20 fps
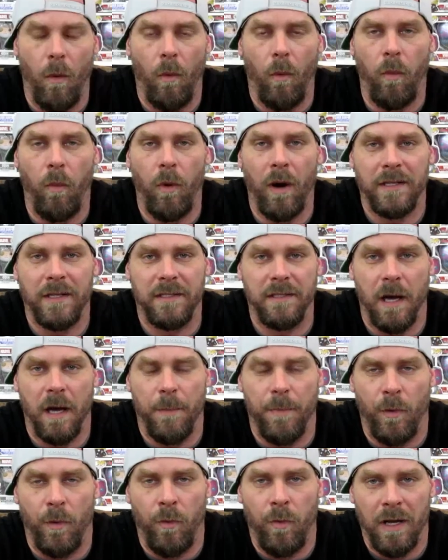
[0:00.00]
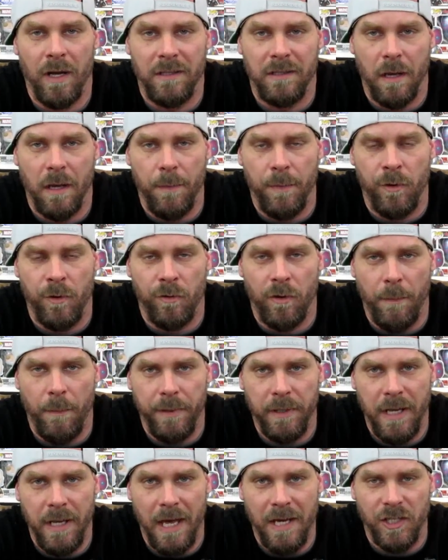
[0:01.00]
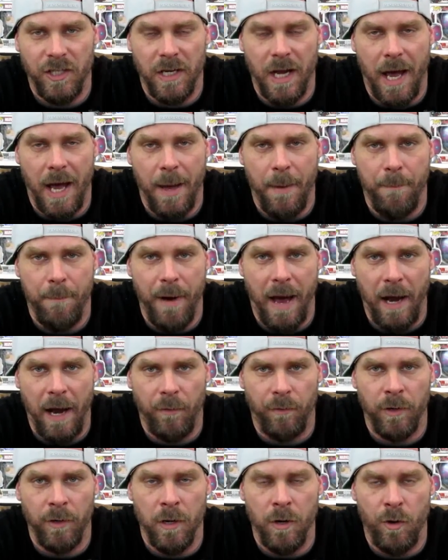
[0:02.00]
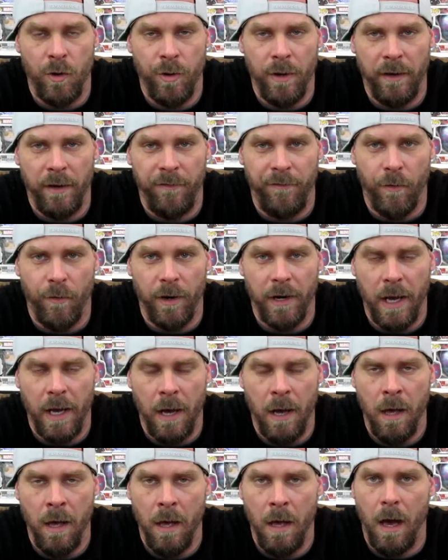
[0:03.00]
What's up, Grumpy Nation? I am back real quick for you.